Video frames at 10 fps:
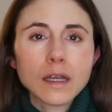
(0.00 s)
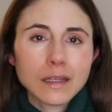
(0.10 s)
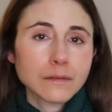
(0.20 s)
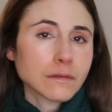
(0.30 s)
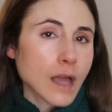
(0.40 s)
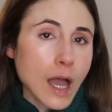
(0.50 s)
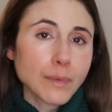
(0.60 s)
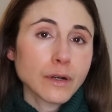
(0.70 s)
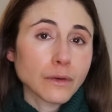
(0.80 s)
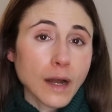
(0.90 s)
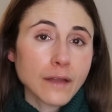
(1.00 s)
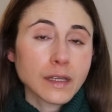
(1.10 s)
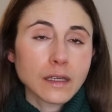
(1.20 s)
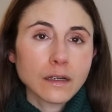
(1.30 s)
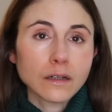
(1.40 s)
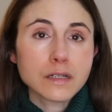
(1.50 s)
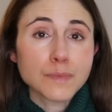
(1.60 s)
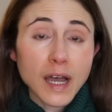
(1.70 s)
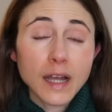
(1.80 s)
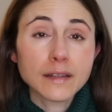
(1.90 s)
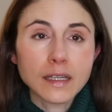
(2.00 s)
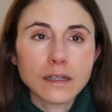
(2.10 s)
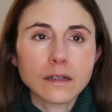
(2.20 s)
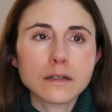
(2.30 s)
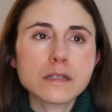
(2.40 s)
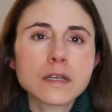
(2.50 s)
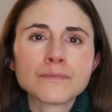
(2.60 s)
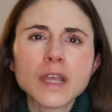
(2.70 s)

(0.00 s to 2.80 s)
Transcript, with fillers: Can happen around the ears, behind the ears.